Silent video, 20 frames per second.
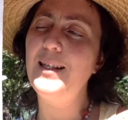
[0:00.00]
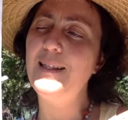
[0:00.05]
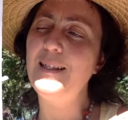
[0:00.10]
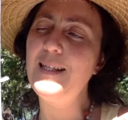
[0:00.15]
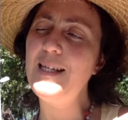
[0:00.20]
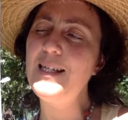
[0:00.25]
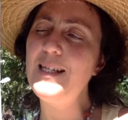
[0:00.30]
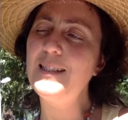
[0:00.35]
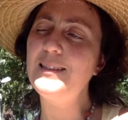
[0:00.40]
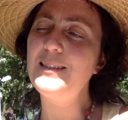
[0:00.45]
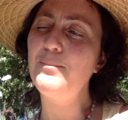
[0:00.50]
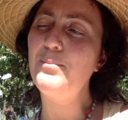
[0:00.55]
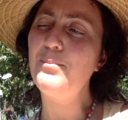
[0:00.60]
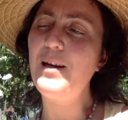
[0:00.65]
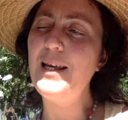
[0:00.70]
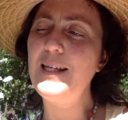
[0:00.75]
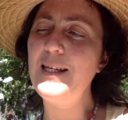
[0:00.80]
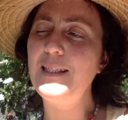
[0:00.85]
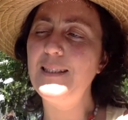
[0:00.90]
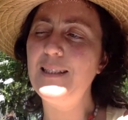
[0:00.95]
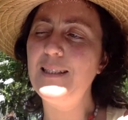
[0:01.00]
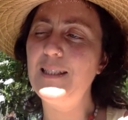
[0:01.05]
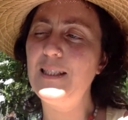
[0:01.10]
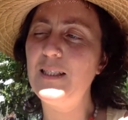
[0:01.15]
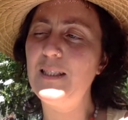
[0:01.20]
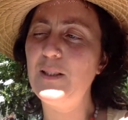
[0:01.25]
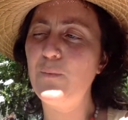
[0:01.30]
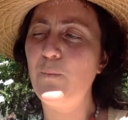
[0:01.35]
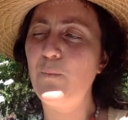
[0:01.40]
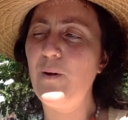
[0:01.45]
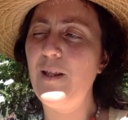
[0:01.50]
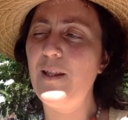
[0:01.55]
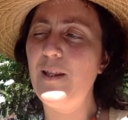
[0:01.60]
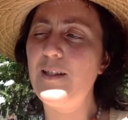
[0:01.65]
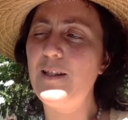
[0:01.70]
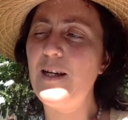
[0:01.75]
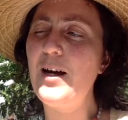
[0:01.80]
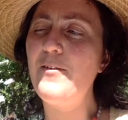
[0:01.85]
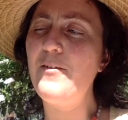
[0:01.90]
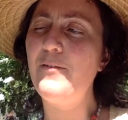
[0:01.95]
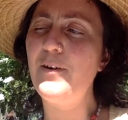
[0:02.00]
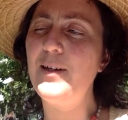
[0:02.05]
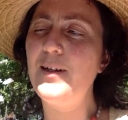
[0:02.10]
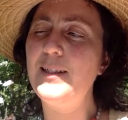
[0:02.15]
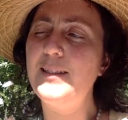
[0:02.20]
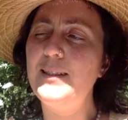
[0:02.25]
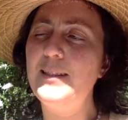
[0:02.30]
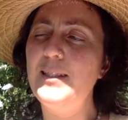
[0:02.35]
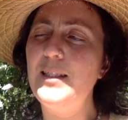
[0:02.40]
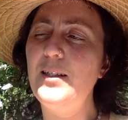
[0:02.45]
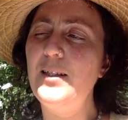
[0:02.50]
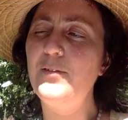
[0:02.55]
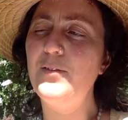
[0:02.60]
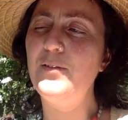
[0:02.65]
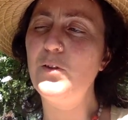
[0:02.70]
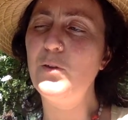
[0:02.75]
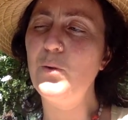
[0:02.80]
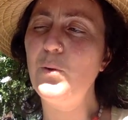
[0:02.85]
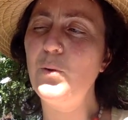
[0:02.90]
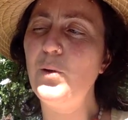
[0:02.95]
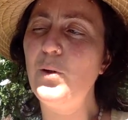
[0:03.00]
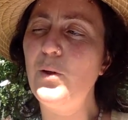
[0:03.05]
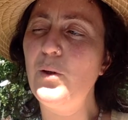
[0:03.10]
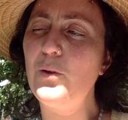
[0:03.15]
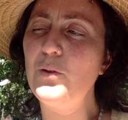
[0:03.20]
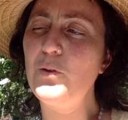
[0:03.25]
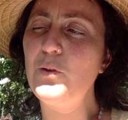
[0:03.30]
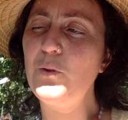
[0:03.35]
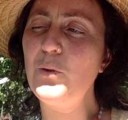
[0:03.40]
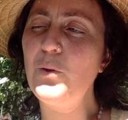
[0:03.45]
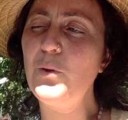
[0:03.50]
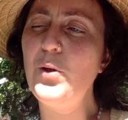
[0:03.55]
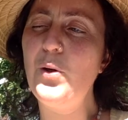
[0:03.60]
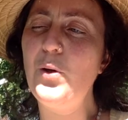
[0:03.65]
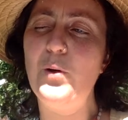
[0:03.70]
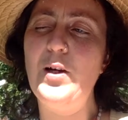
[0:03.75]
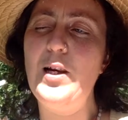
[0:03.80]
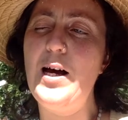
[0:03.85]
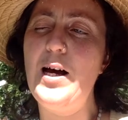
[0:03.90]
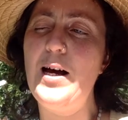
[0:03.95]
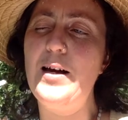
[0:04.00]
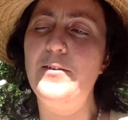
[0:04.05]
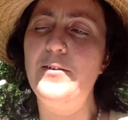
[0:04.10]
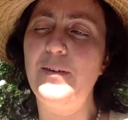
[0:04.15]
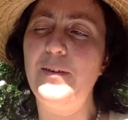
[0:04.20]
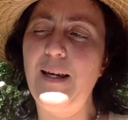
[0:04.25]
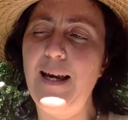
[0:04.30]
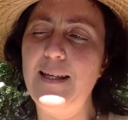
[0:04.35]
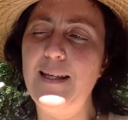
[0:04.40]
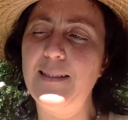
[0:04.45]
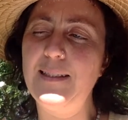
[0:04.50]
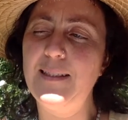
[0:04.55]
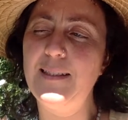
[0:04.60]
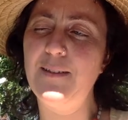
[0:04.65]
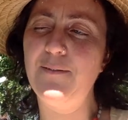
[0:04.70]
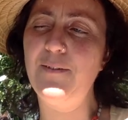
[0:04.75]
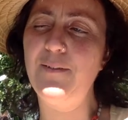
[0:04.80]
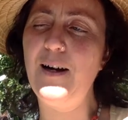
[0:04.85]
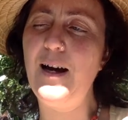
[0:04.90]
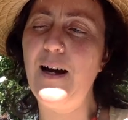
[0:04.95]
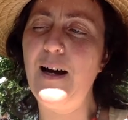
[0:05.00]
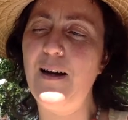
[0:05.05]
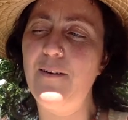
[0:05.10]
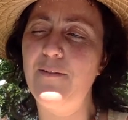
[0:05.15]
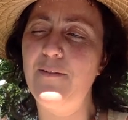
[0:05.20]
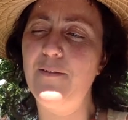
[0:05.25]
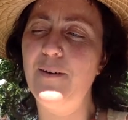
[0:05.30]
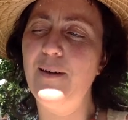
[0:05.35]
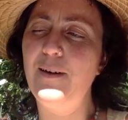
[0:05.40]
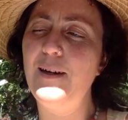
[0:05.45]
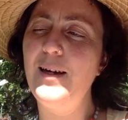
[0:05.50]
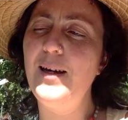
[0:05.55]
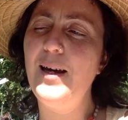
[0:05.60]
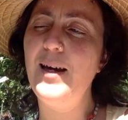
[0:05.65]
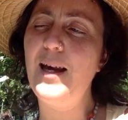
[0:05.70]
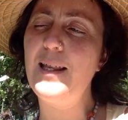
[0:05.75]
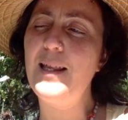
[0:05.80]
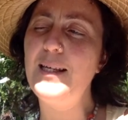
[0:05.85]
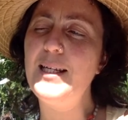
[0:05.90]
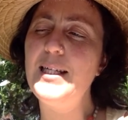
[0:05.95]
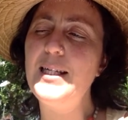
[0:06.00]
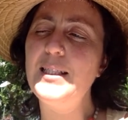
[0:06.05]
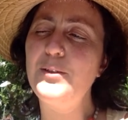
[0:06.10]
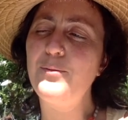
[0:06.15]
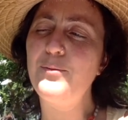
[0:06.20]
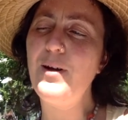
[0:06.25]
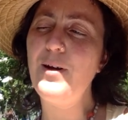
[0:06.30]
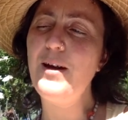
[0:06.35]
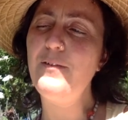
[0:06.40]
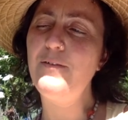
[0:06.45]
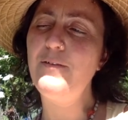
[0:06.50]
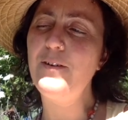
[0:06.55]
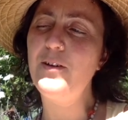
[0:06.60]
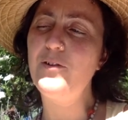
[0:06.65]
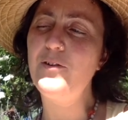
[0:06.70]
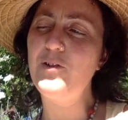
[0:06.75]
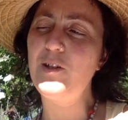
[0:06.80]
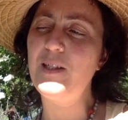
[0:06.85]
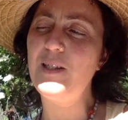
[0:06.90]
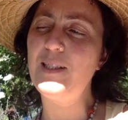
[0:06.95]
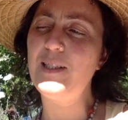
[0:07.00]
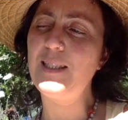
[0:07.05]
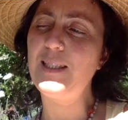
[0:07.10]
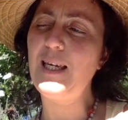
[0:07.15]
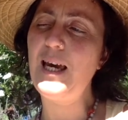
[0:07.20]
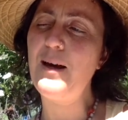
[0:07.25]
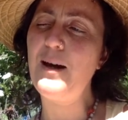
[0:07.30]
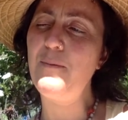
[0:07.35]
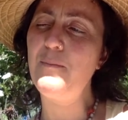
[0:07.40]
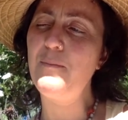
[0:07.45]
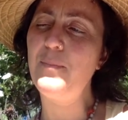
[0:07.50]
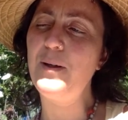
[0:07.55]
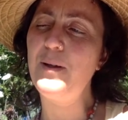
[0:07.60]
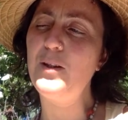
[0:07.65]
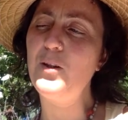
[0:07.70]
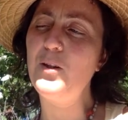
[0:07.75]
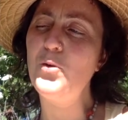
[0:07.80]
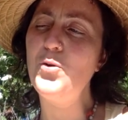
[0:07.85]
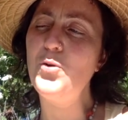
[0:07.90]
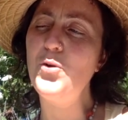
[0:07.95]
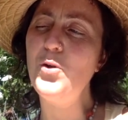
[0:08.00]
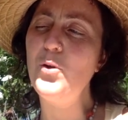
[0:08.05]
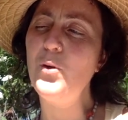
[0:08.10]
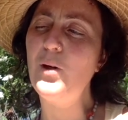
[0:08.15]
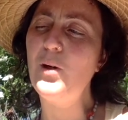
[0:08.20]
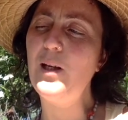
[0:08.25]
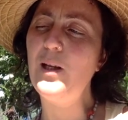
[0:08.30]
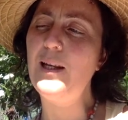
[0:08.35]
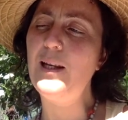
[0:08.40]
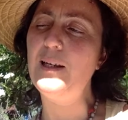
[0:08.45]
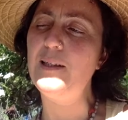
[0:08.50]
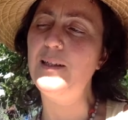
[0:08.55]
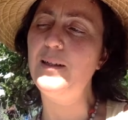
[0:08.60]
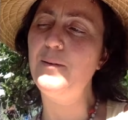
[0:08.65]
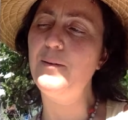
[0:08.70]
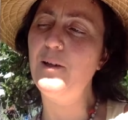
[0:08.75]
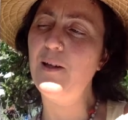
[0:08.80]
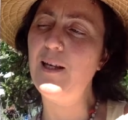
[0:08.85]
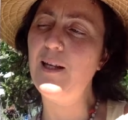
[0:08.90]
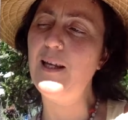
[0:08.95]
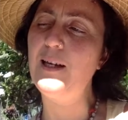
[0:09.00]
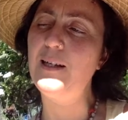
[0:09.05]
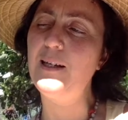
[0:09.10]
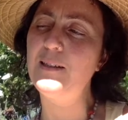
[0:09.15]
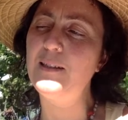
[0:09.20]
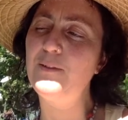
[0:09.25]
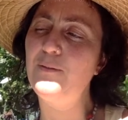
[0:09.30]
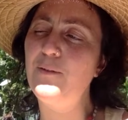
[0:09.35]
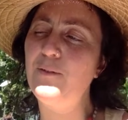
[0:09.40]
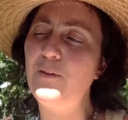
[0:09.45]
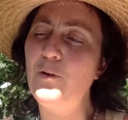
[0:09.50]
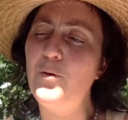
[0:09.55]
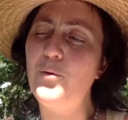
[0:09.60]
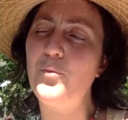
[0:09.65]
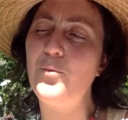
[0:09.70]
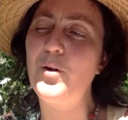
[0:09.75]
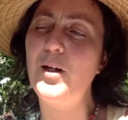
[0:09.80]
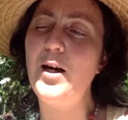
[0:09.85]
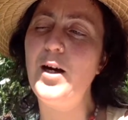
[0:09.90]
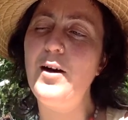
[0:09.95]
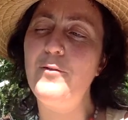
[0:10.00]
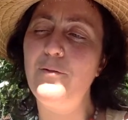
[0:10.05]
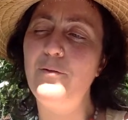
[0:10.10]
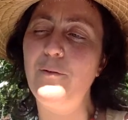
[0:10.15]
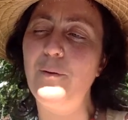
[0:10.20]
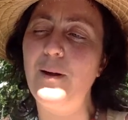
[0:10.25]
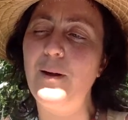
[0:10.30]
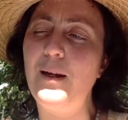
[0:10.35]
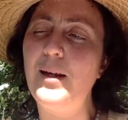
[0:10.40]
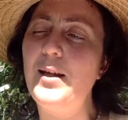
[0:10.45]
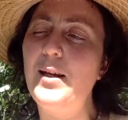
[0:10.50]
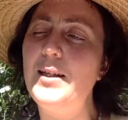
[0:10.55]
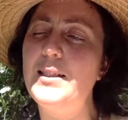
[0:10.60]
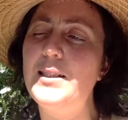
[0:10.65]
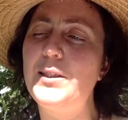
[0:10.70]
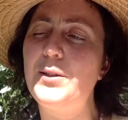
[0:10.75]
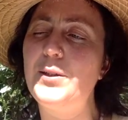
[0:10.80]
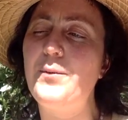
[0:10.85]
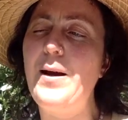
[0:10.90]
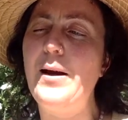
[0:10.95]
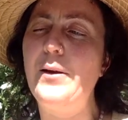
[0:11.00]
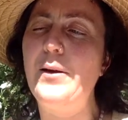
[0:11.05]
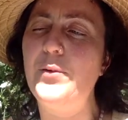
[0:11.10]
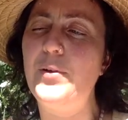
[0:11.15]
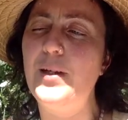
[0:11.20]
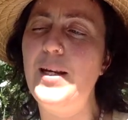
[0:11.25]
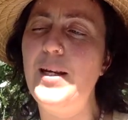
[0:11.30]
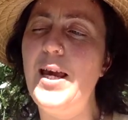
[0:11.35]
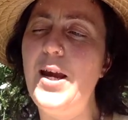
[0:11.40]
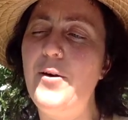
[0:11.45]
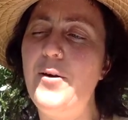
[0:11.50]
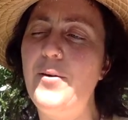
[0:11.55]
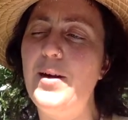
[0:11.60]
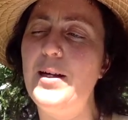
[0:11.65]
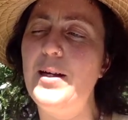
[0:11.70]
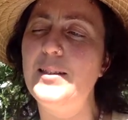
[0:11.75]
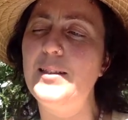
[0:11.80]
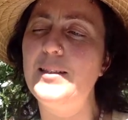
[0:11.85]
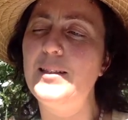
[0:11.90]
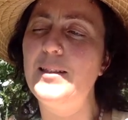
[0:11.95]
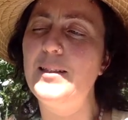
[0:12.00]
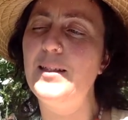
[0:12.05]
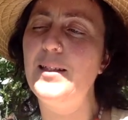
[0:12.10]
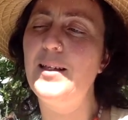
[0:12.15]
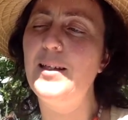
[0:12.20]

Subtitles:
These are places where the diversity of soil life can survive, And these refuges can be the nucleus for recovery in surrounding areas.